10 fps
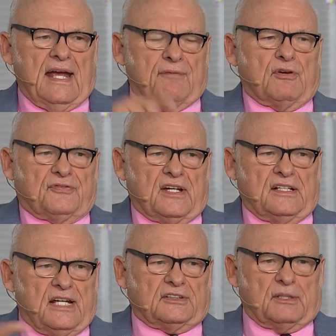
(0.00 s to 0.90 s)

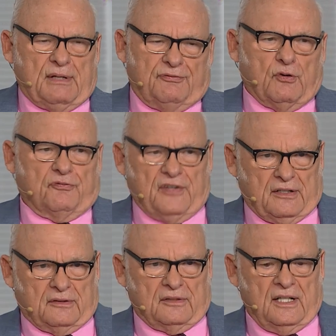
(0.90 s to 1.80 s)
everything yet to be
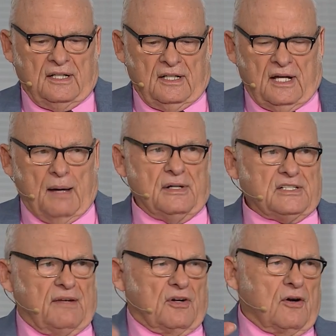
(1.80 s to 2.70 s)
fulfilled. Amen. How
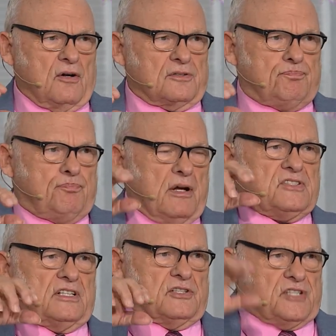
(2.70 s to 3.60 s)
many's ever heard
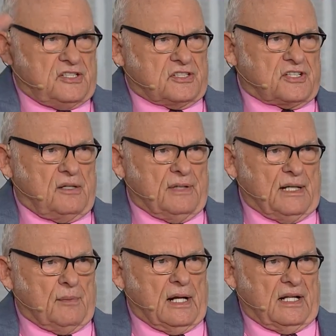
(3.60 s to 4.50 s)
preaching that Jesus come
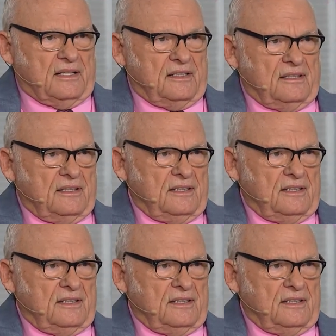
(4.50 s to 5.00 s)
any minute? Right.